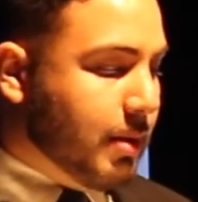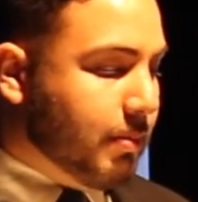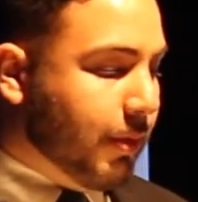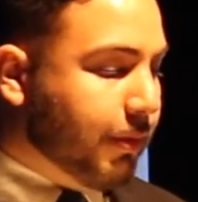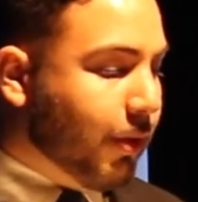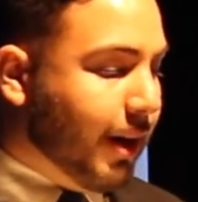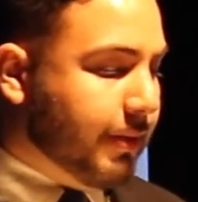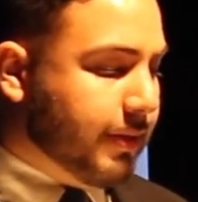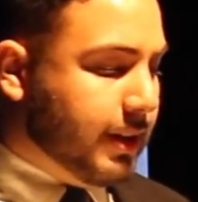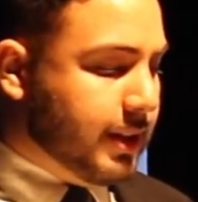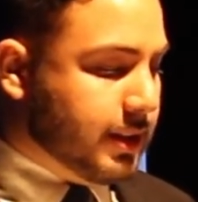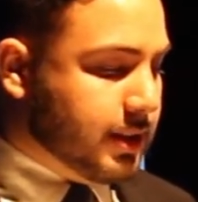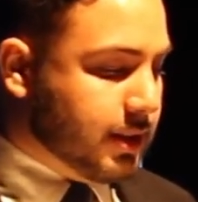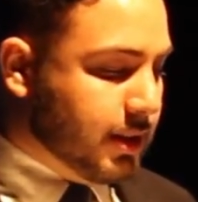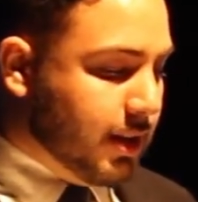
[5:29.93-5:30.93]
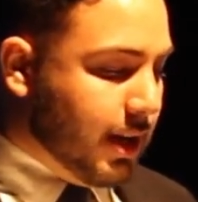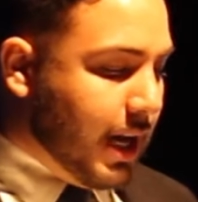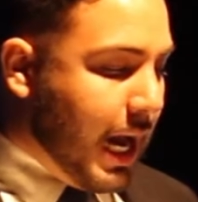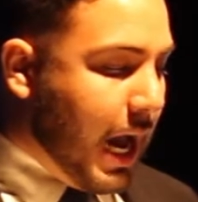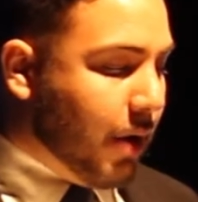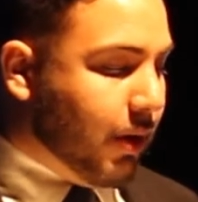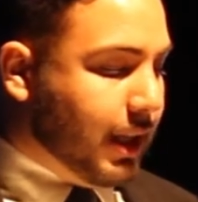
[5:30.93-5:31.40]
Before I finish,
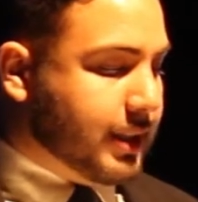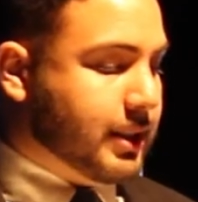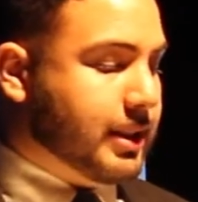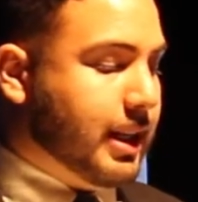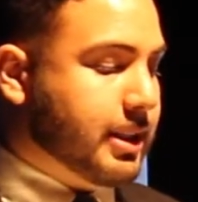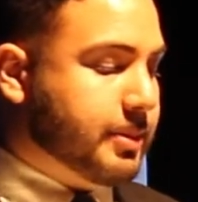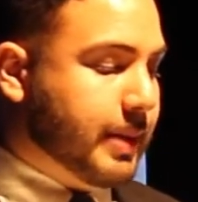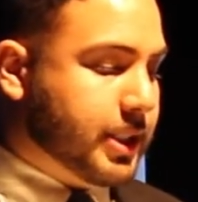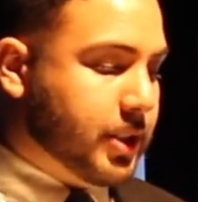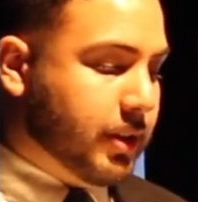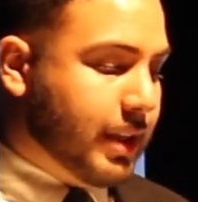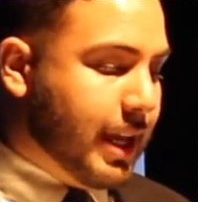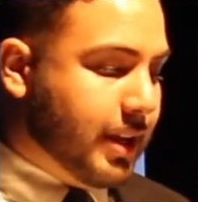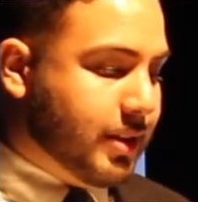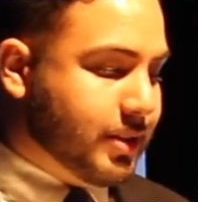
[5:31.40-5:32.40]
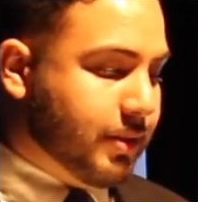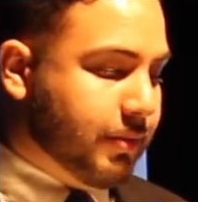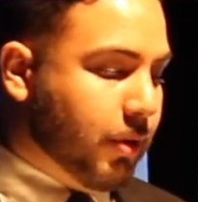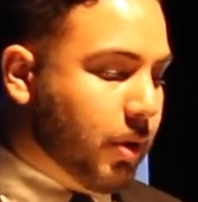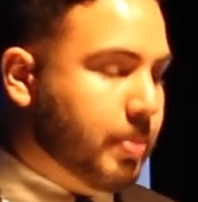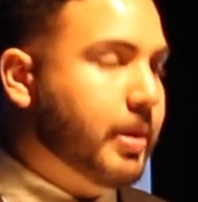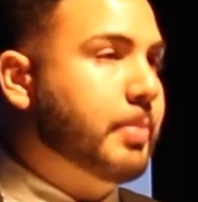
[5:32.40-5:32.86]
I would like to say a special thank you to
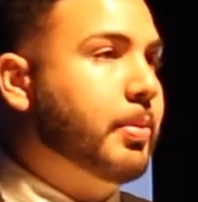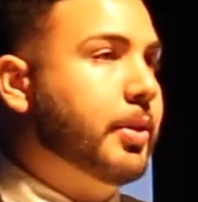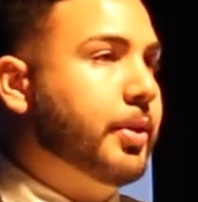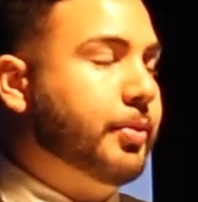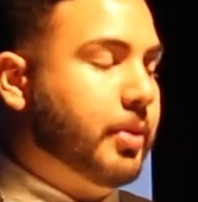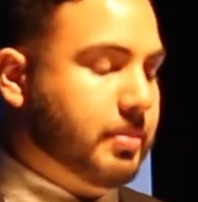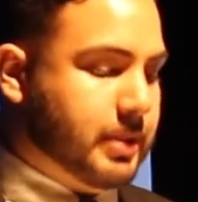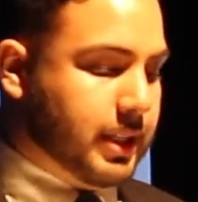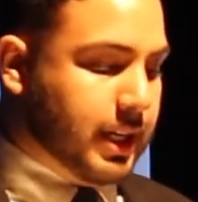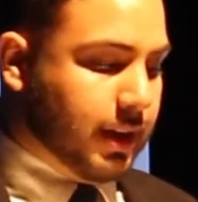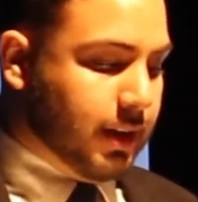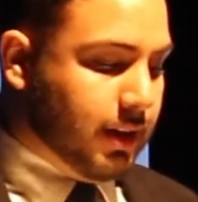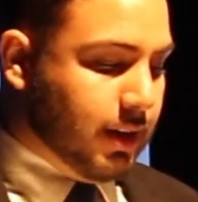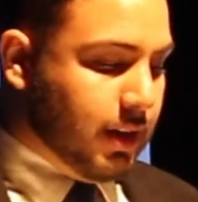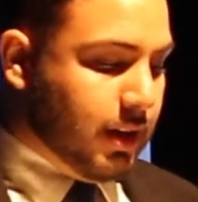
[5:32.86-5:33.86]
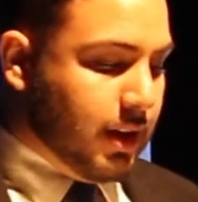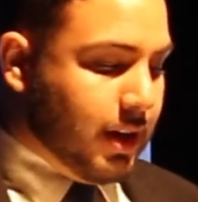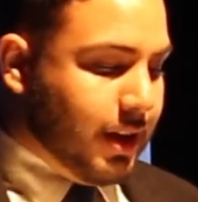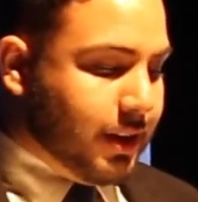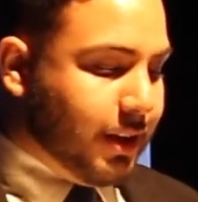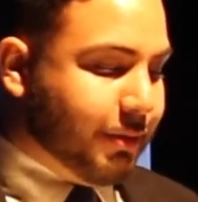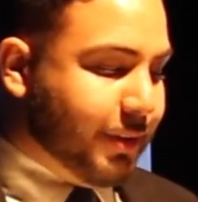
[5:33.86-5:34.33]
4 people in the room today.
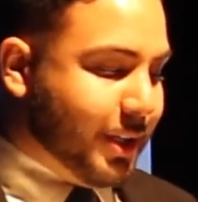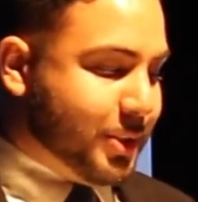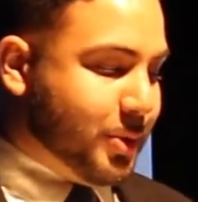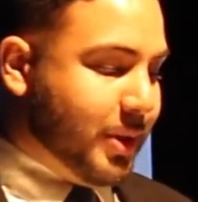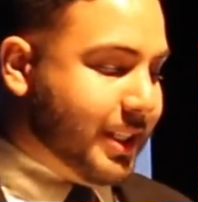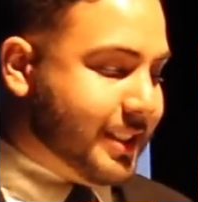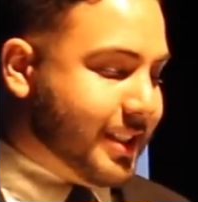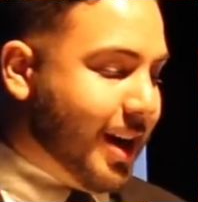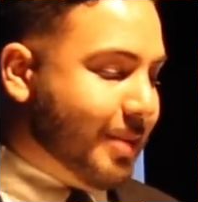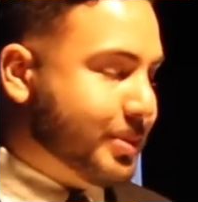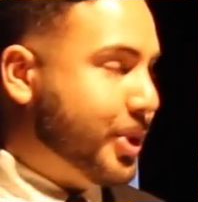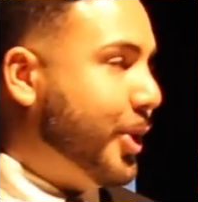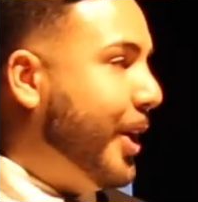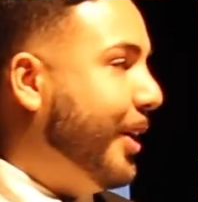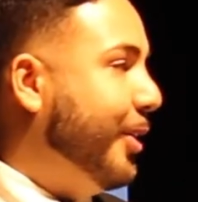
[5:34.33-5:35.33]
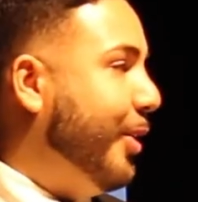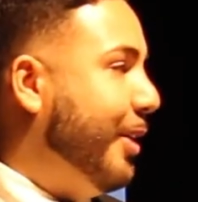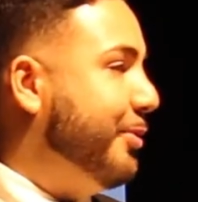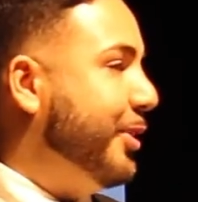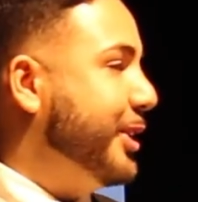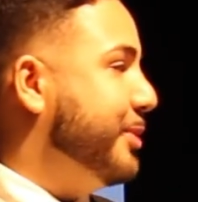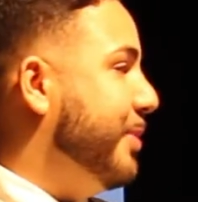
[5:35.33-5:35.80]
The first one is Tom Troy, who I
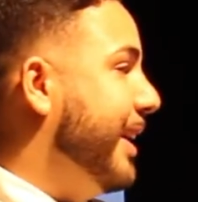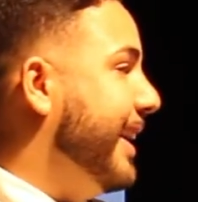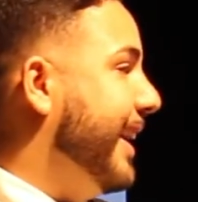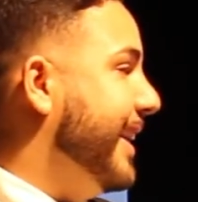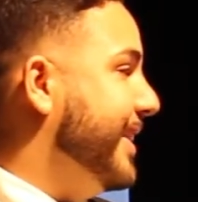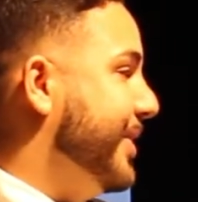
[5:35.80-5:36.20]
first met in high